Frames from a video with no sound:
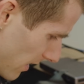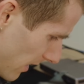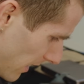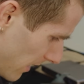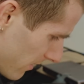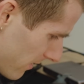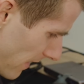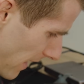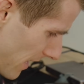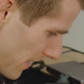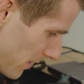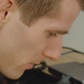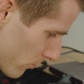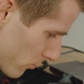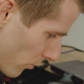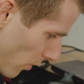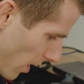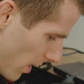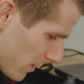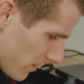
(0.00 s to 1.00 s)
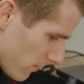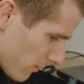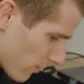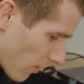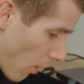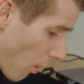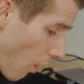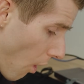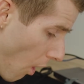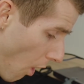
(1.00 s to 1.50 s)
is that it runs
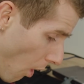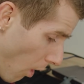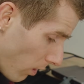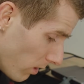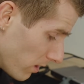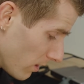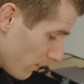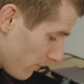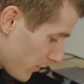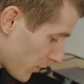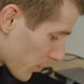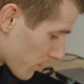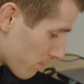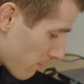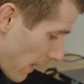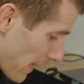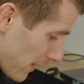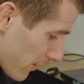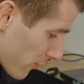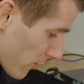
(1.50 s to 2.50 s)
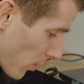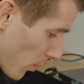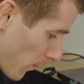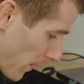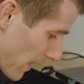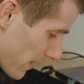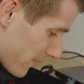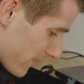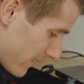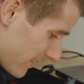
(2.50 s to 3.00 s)
all of your micro
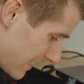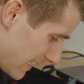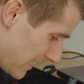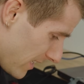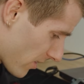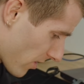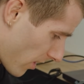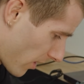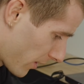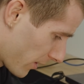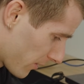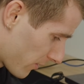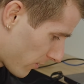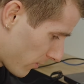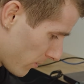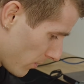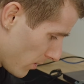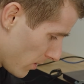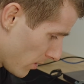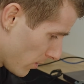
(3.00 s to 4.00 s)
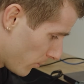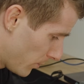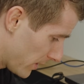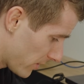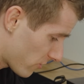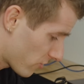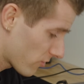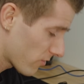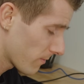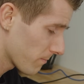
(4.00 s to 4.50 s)
S D cards,
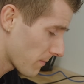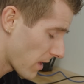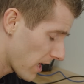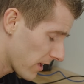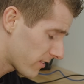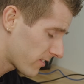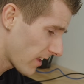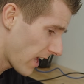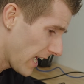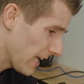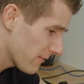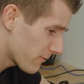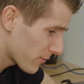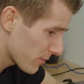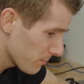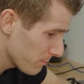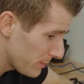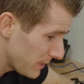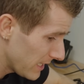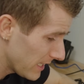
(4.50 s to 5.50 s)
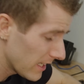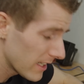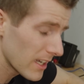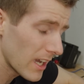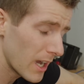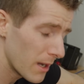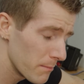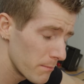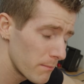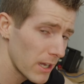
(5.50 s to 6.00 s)
which aside from being
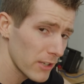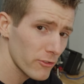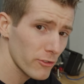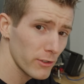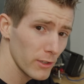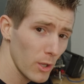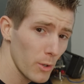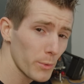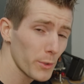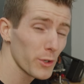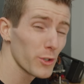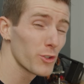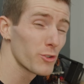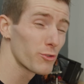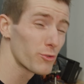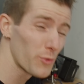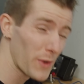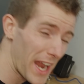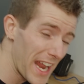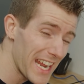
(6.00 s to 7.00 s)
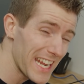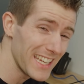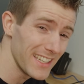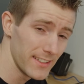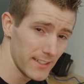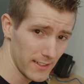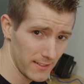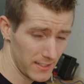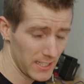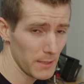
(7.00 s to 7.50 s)
a much lower
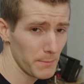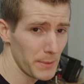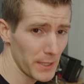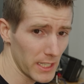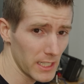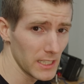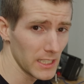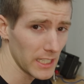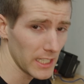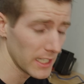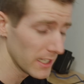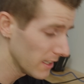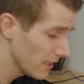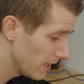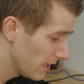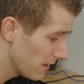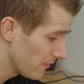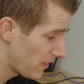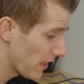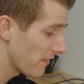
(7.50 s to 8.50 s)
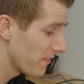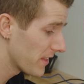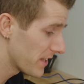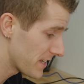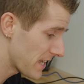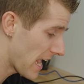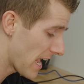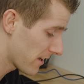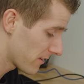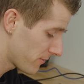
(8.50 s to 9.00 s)
grade typically than the
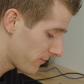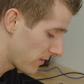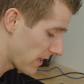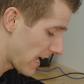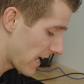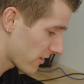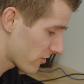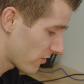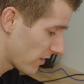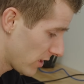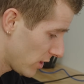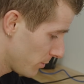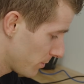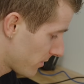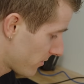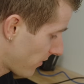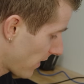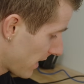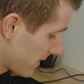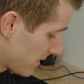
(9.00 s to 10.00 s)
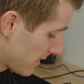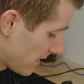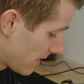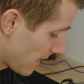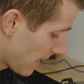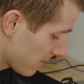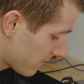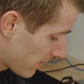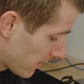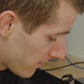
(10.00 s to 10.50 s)
NAND flash that you would find in an
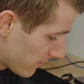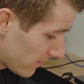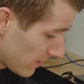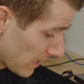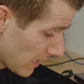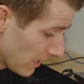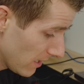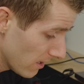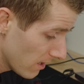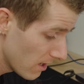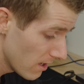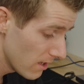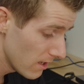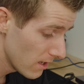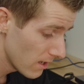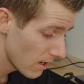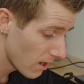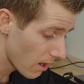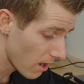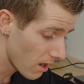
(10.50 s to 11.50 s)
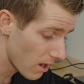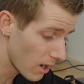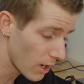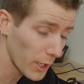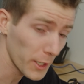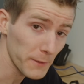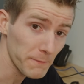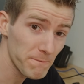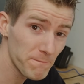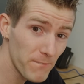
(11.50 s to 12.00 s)
S S D,
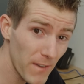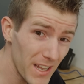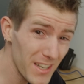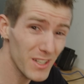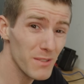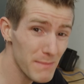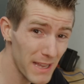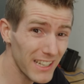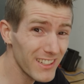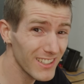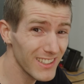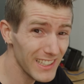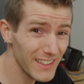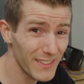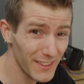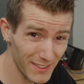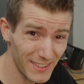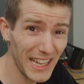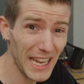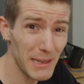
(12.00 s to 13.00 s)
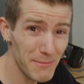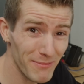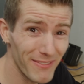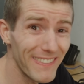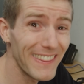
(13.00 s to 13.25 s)
are fundamentally the same